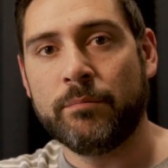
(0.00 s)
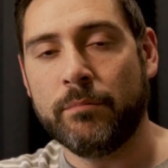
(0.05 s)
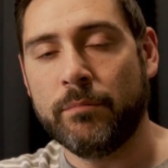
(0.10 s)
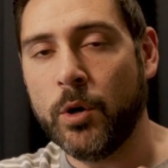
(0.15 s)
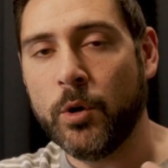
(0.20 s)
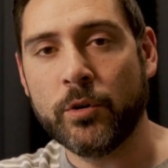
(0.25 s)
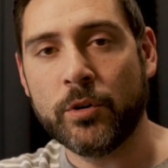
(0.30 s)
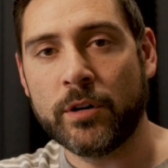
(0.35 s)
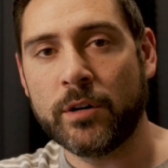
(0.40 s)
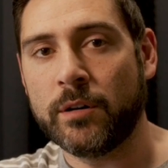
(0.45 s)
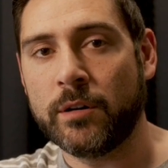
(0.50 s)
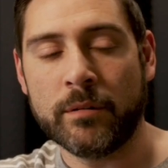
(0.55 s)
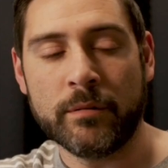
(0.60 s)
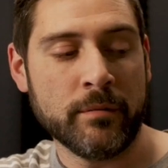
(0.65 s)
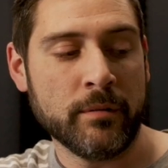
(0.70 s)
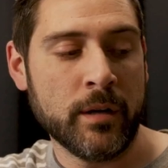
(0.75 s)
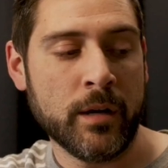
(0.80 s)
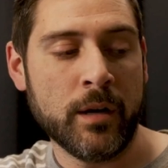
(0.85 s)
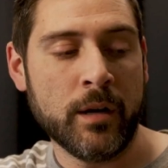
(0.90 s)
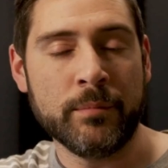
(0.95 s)

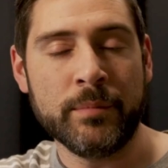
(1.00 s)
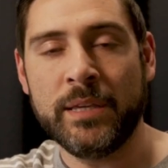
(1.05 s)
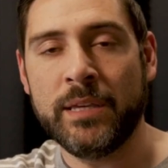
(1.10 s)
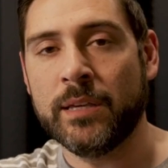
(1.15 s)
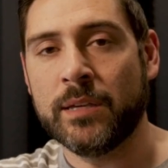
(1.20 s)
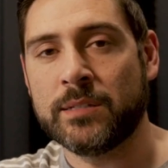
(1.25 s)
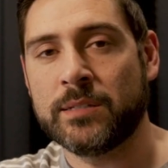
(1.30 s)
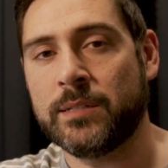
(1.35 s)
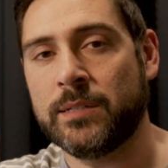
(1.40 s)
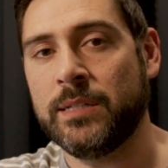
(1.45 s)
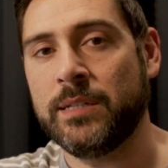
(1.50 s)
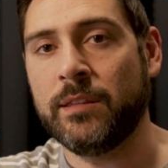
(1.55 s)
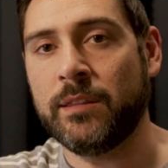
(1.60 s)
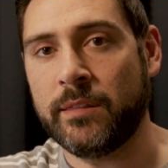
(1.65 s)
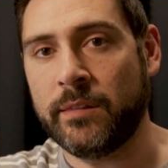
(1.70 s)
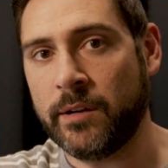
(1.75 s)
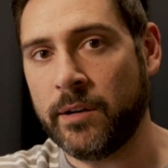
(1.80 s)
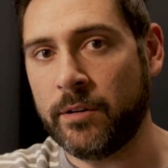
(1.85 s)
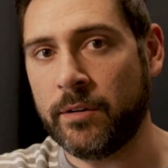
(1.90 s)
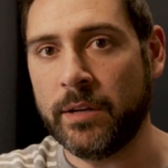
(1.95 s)
motor ESC
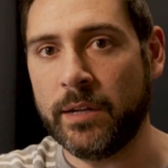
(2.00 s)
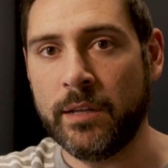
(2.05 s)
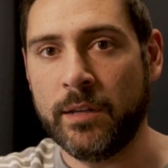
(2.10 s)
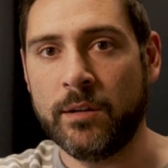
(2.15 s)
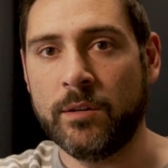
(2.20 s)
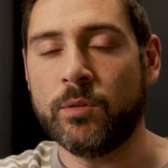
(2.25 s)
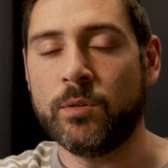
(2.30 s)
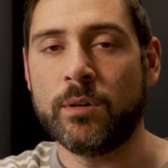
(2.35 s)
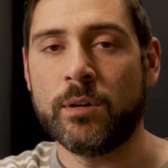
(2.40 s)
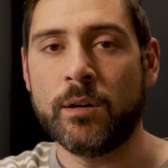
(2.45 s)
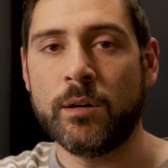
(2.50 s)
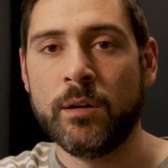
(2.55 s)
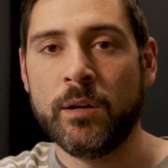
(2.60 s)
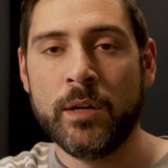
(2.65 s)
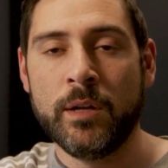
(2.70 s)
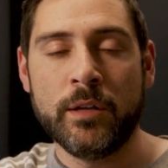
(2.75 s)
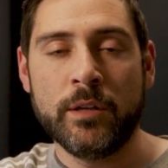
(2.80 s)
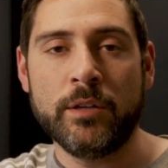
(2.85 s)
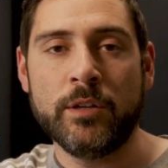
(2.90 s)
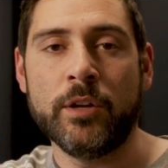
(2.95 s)
theory, or
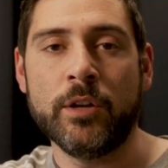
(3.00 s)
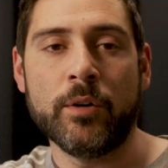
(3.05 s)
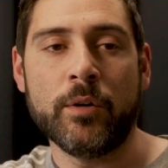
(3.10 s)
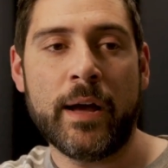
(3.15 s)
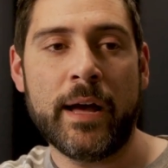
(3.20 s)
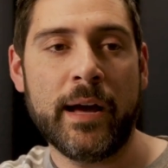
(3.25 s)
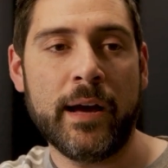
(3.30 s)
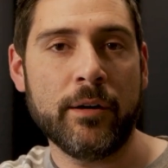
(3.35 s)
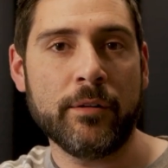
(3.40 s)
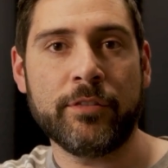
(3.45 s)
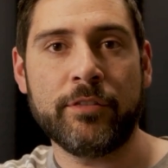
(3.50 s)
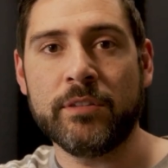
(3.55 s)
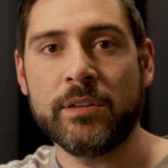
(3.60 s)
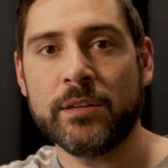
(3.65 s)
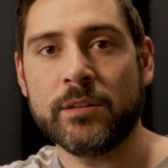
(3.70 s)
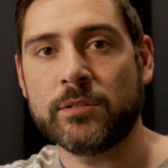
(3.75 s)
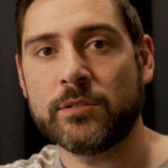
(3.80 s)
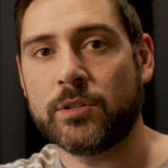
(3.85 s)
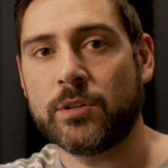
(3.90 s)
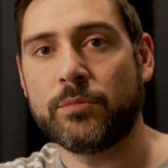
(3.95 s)
you know, how
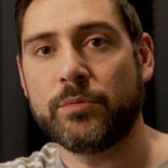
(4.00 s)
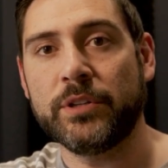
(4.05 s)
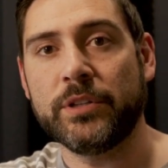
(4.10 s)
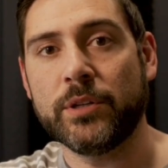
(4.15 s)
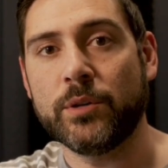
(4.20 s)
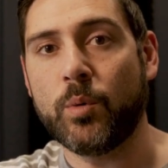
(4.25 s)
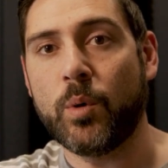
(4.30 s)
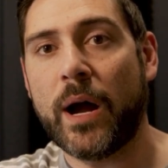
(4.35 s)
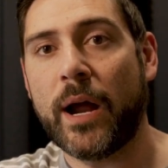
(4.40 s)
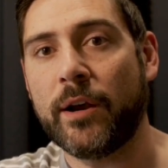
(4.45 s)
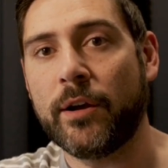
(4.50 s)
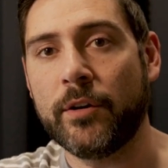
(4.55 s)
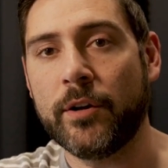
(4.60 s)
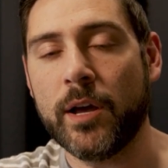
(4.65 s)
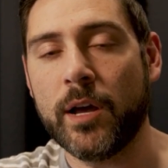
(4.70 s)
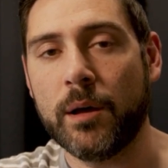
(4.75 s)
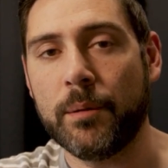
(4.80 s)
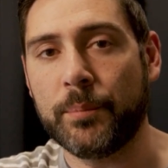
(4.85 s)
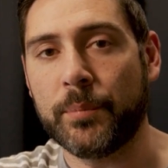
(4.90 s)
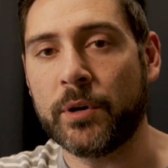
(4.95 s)
things are really wired
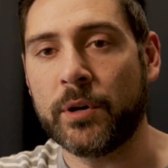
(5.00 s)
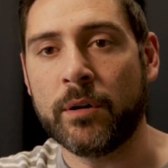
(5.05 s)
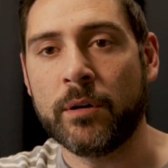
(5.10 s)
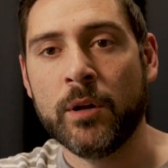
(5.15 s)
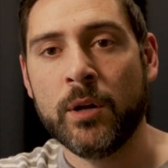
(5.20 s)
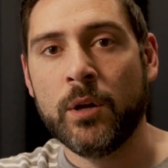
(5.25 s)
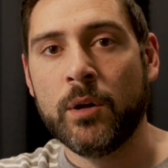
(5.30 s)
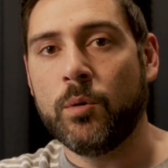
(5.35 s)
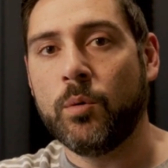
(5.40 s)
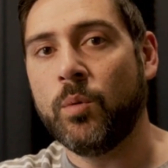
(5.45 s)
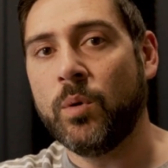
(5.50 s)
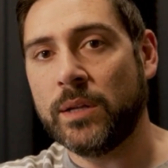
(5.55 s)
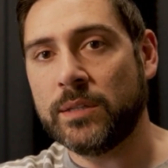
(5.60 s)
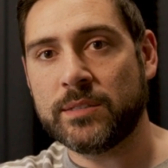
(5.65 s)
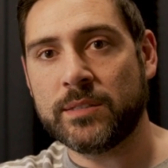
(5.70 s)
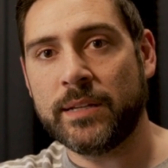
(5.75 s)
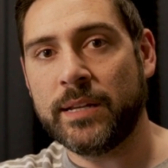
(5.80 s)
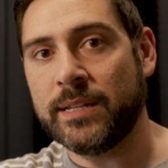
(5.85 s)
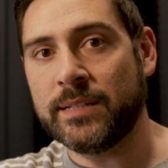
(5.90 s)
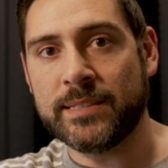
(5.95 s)
up, or
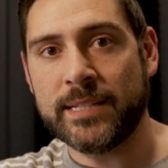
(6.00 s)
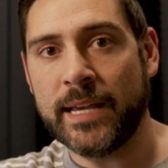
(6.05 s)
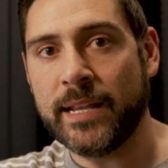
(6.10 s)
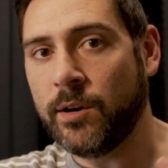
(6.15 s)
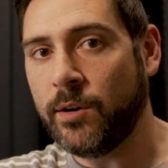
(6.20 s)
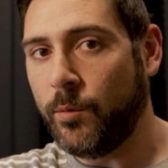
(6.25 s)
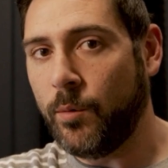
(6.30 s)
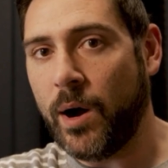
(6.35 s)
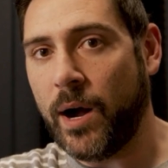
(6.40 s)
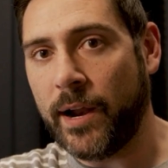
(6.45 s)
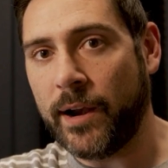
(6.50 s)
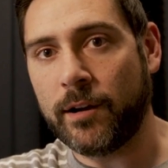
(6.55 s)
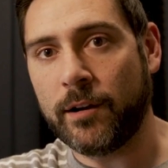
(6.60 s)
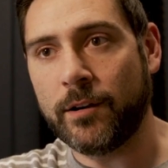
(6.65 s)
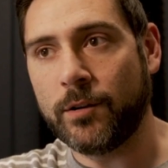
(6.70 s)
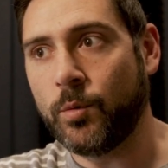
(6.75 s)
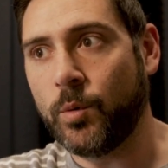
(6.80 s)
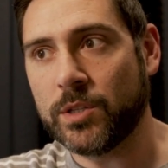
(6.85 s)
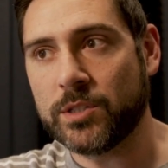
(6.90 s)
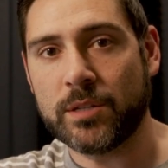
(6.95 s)
what's an antenna wire
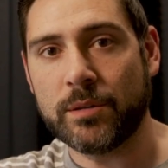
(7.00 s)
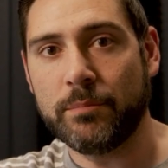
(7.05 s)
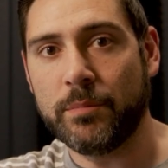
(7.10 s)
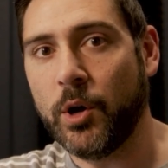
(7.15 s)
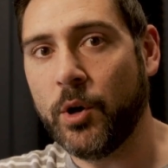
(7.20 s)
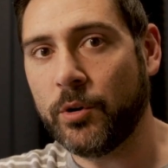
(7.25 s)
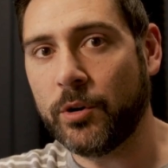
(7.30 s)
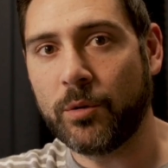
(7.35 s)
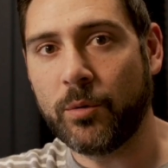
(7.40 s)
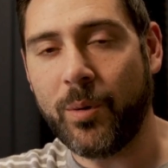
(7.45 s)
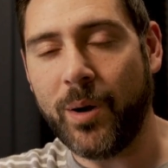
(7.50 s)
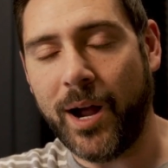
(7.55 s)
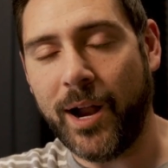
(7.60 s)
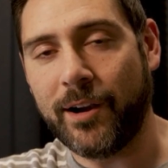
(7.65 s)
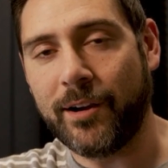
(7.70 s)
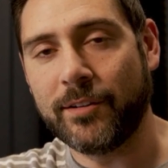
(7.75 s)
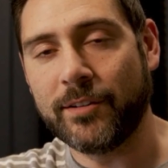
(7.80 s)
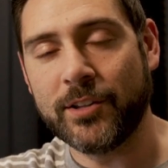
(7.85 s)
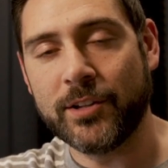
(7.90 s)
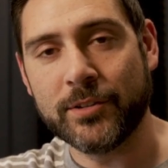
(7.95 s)
and what's a motor
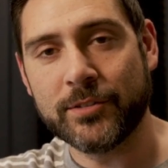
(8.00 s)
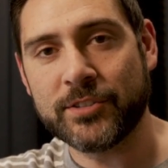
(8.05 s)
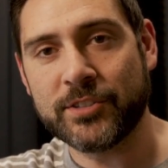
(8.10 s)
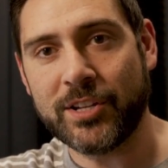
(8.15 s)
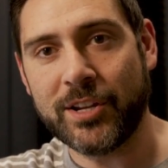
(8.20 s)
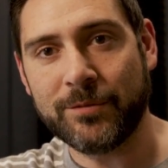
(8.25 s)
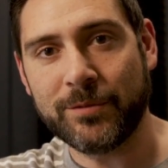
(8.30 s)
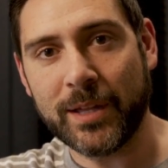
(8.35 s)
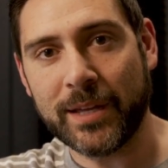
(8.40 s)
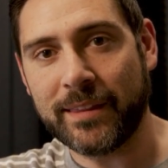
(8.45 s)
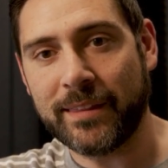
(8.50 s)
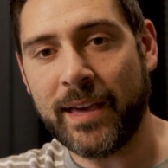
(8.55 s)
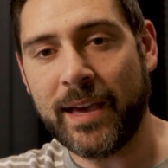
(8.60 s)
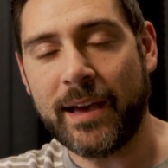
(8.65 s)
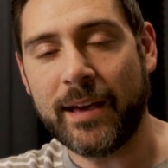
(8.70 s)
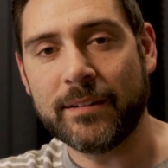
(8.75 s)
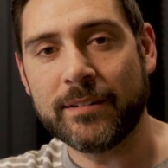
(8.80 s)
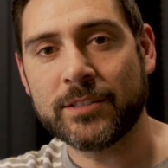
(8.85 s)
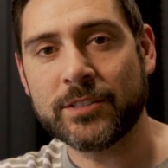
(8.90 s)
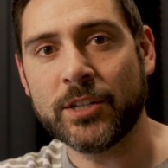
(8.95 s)
wire, you know, stuff like
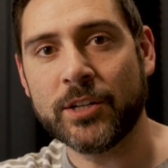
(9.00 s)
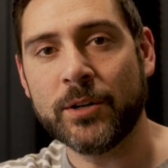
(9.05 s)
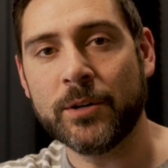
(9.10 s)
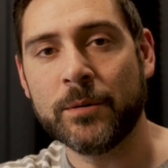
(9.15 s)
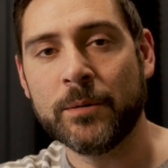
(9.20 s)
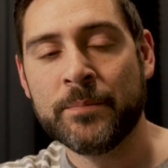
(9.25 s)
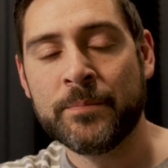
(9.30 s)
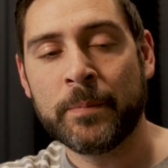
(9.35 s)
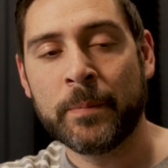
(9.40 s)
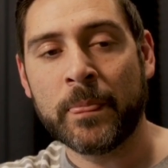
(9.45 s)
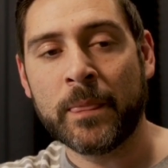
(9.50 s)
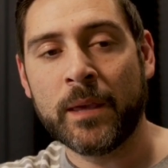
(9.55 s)
that. So